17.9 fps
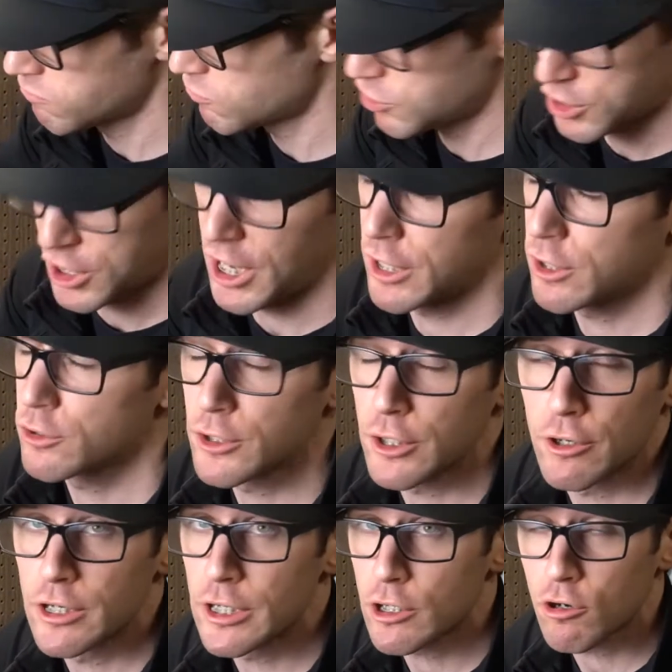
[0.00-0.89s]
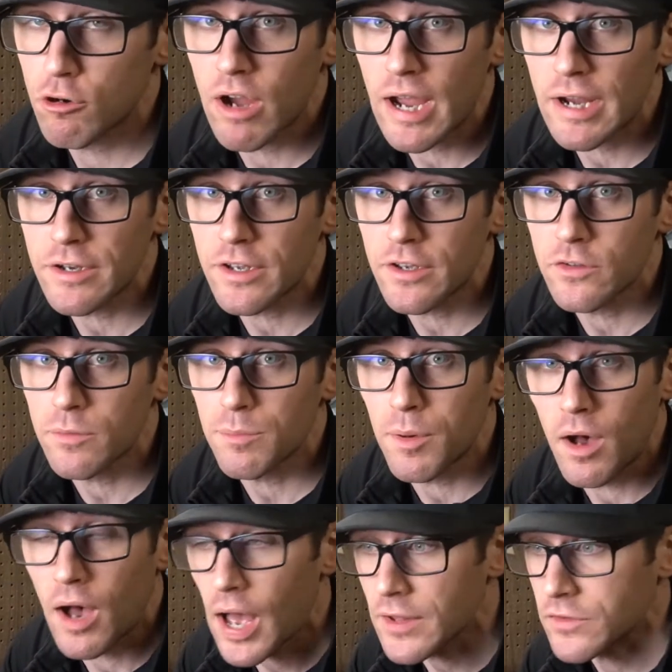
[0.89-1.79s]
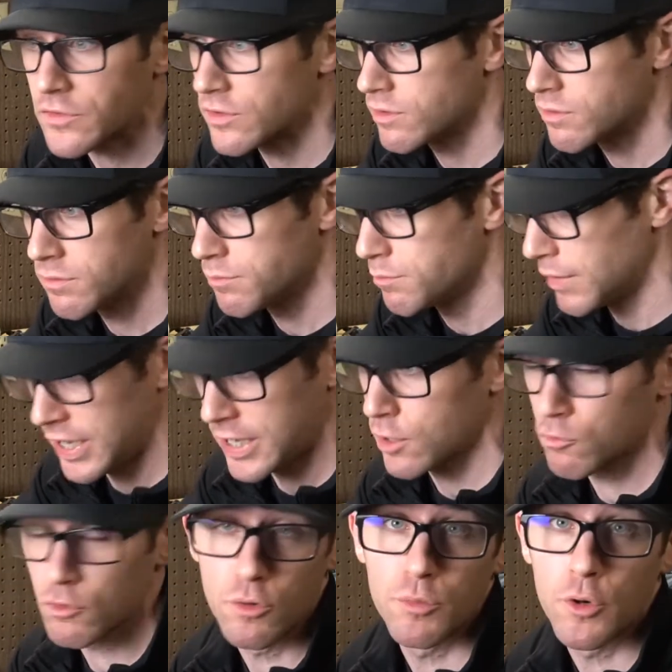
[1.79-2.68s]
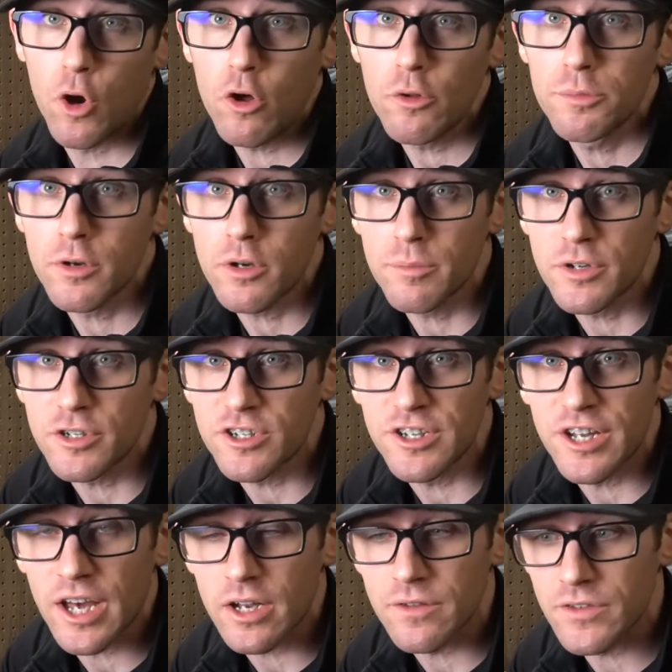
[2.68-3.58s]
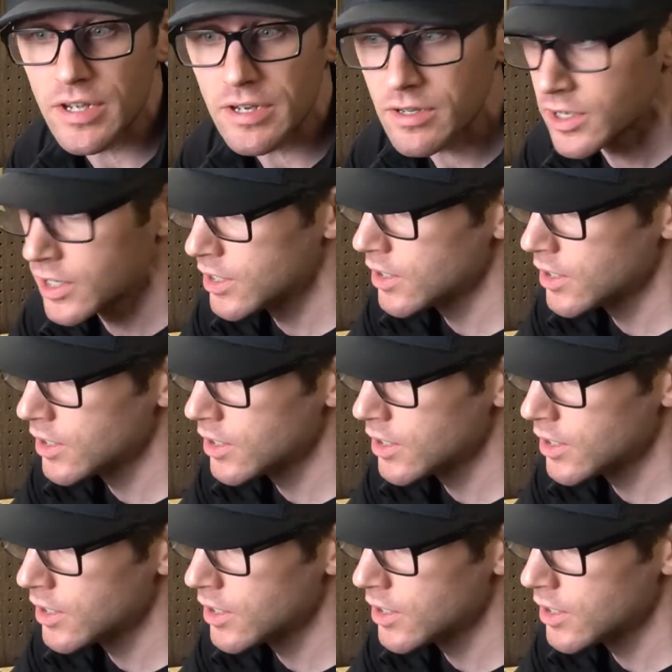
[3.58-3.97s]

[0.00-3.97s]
Channel your inner Caractacus pots and make a Rube Goldberg machine out of it.